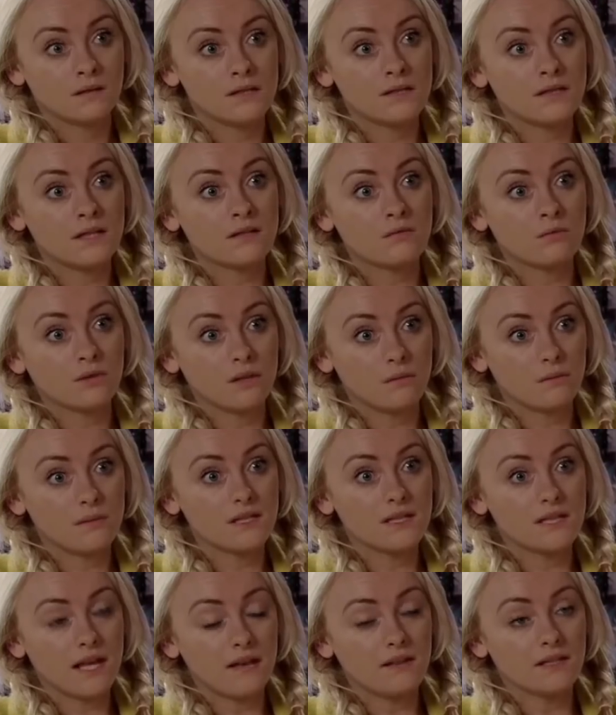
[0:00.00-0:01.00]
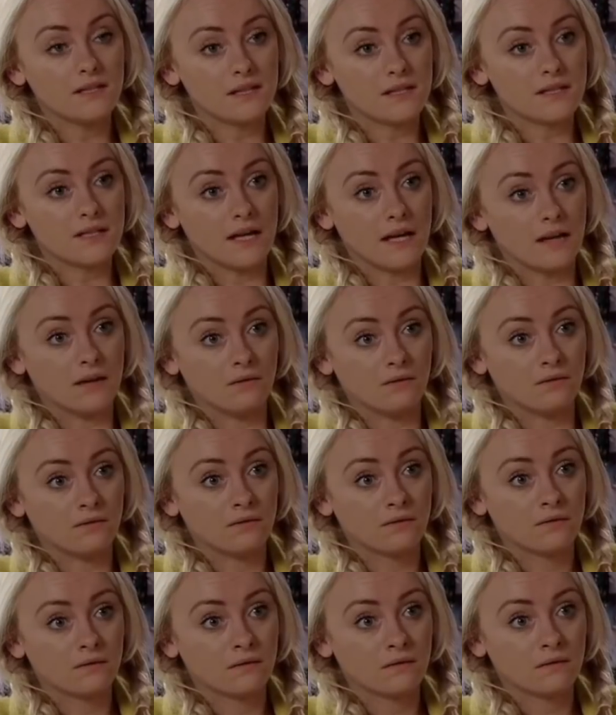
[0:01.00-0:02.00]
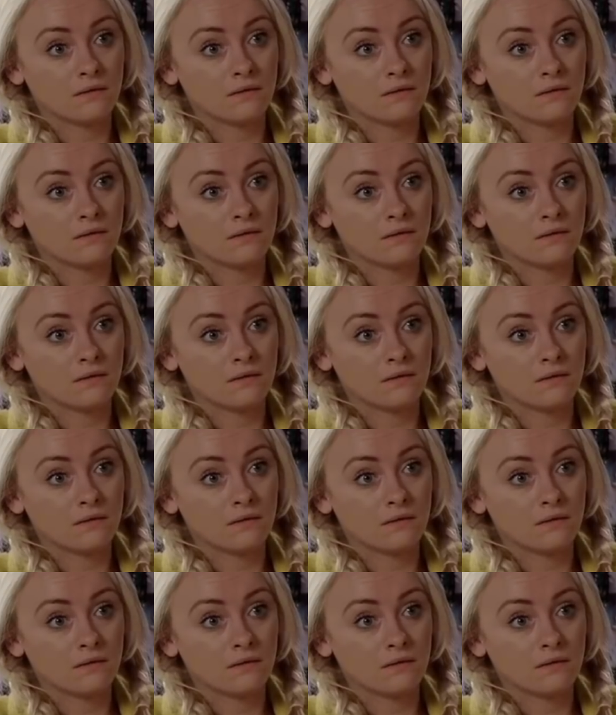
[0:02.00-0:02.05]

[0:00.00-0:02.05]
Is this what you've been telling yourself?